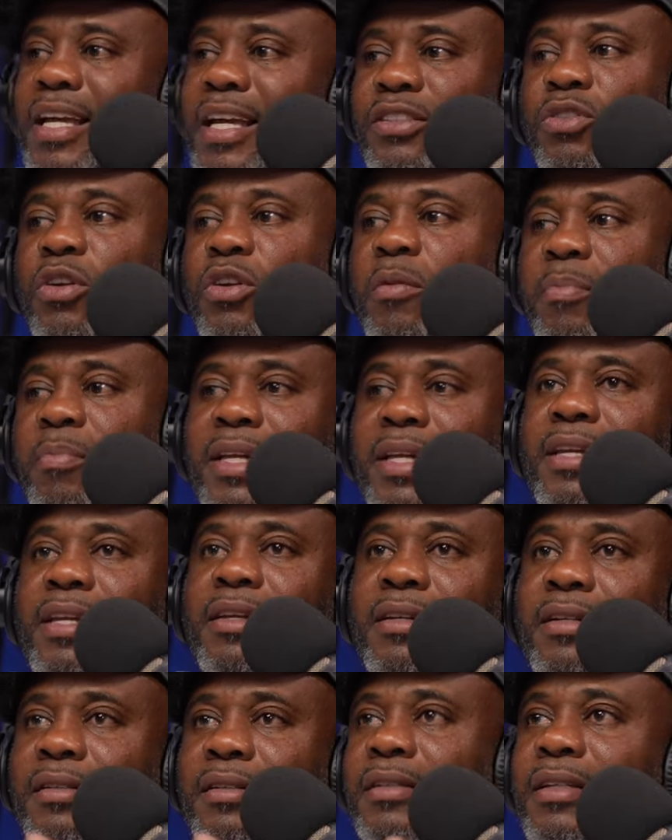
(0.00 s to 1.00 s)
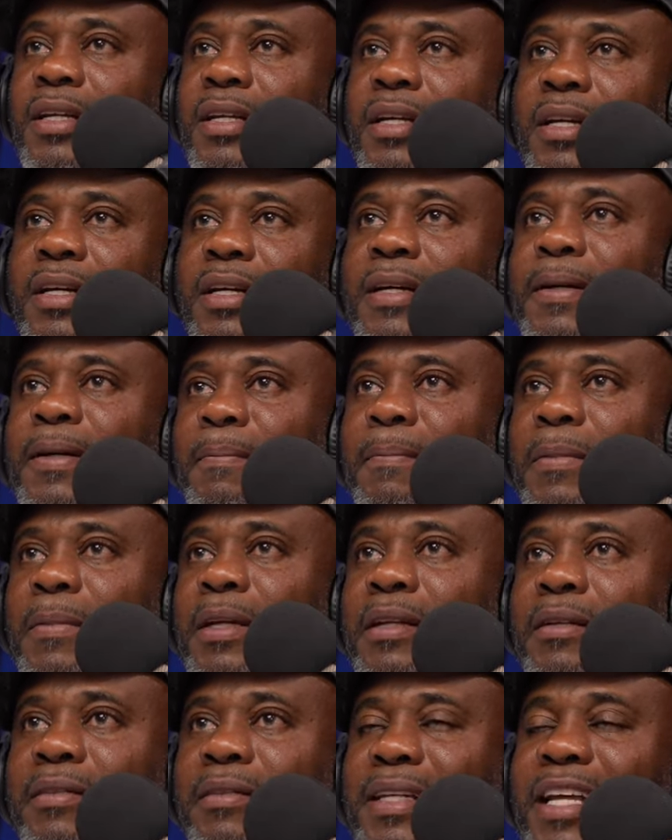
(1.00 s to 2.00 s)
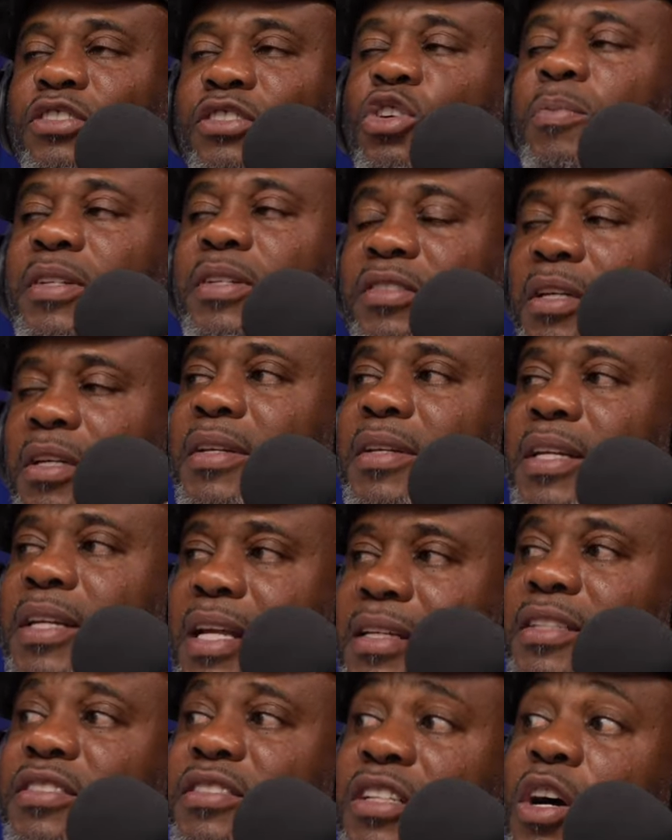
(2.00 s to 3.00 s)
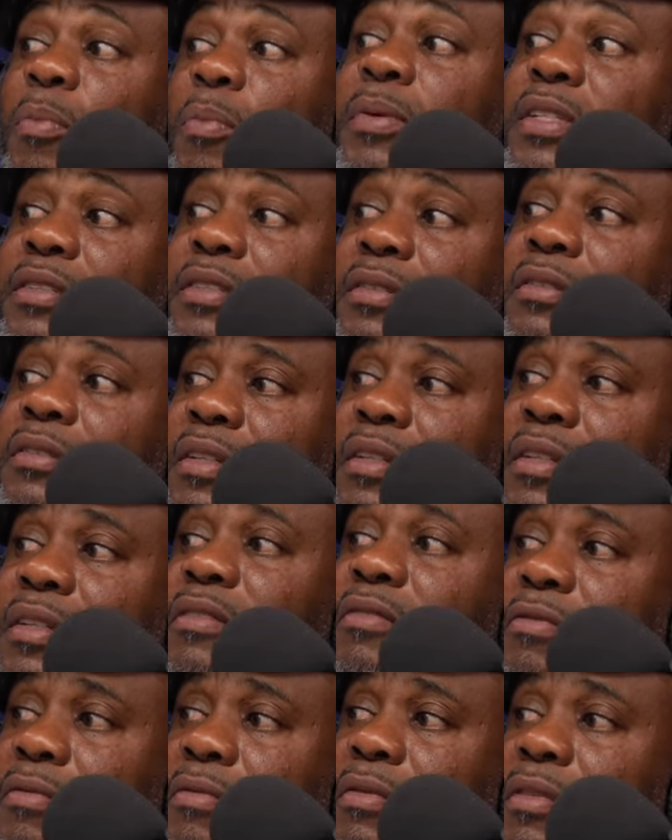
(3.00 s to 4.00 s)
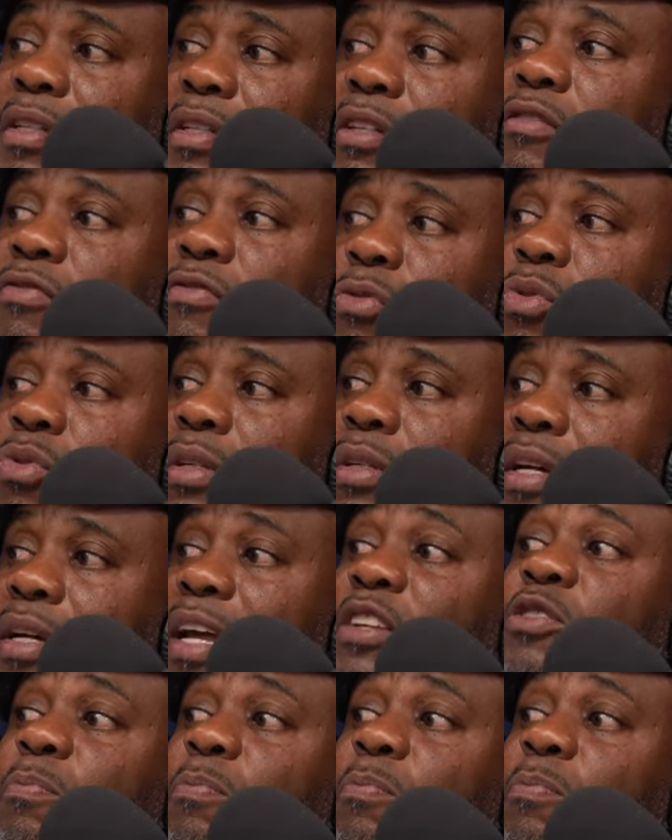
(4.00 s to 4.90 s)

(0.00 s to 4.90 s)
It's gonna be that's gonna be something that these companies look look for,